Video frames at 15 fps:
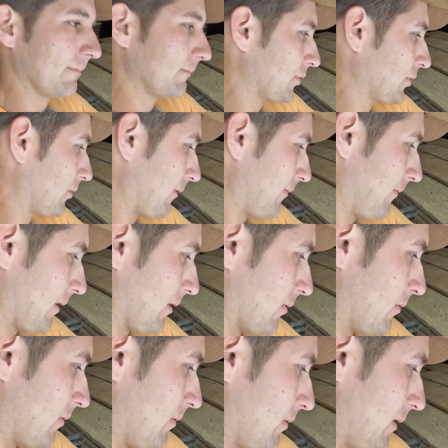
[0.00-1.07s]
So I
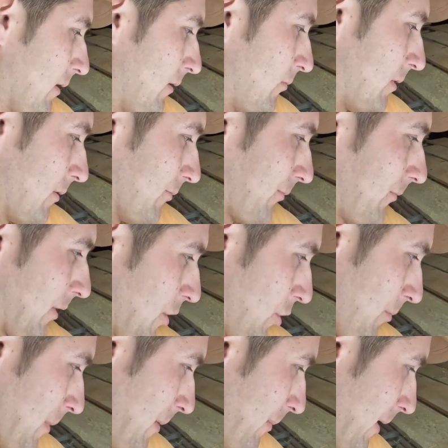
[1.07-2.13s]
figured, while it was fresh
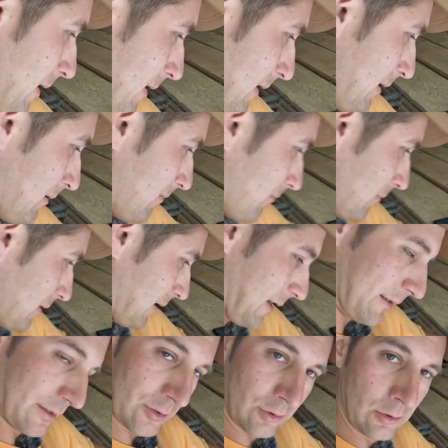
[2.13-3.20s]
in my mind, while I
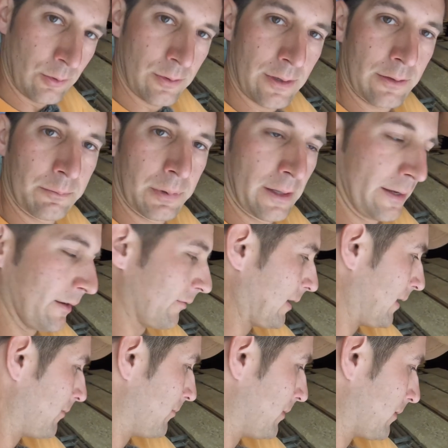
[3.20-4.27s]
had this new one I'm playing
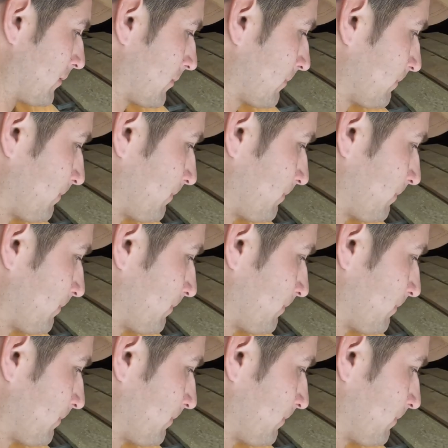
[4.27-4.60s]
around with,